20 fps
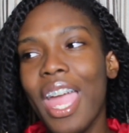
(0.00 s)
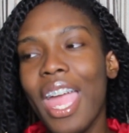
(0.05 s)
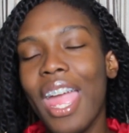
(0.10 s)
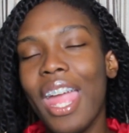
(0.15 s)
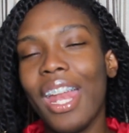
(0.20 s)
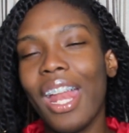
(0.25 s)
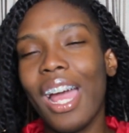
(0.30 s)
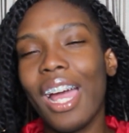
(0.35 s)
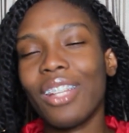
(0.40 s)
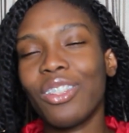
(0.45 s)

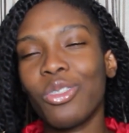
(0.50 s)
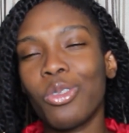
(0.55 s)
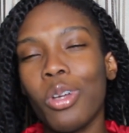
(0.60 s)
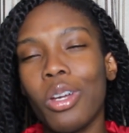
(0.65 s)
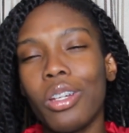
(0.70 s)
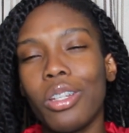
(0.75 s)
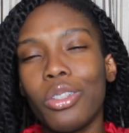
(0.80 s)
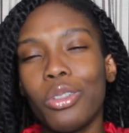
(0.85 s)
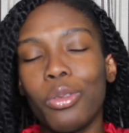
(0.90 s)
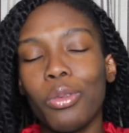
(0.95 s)
and I
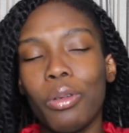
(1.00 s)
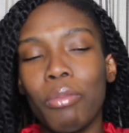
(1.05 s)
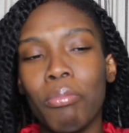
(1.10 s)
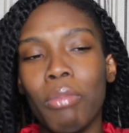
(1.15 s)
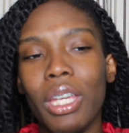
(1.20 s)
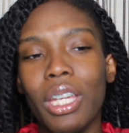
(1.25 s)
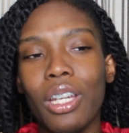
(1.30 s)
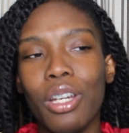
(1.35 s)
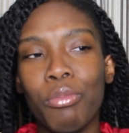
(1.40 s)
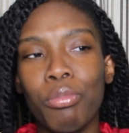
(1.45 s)
started doing
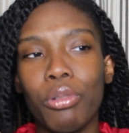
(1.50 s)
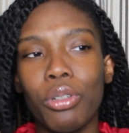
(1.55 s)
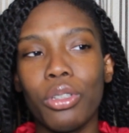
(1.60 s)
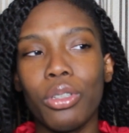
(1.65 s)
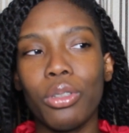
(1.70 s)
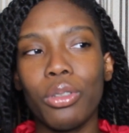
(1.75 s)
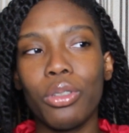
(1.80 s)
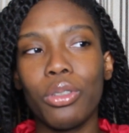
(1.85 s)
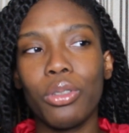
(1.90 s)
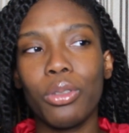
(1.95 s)
makeup
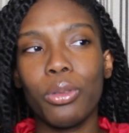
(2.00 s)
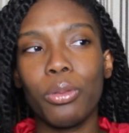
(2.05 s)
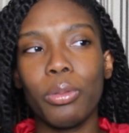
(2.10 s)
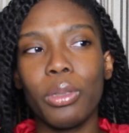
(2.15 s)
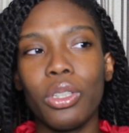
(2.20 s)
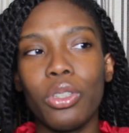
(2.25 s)
on YouTube,